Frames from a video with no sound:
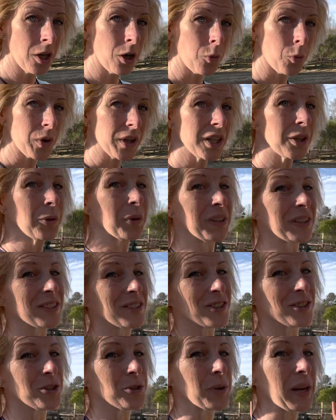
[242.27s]
we're going
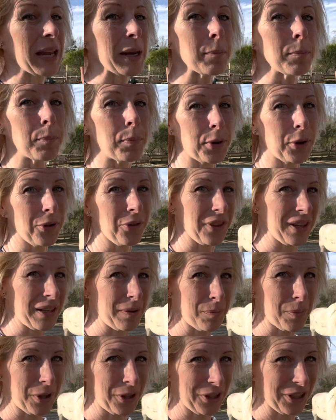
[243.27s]
to do a
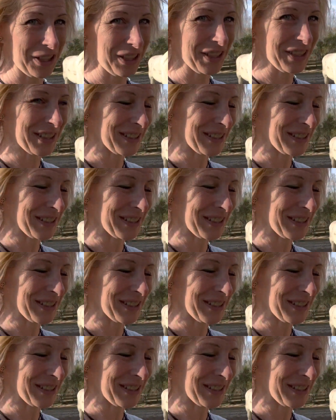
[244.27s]
birthing party.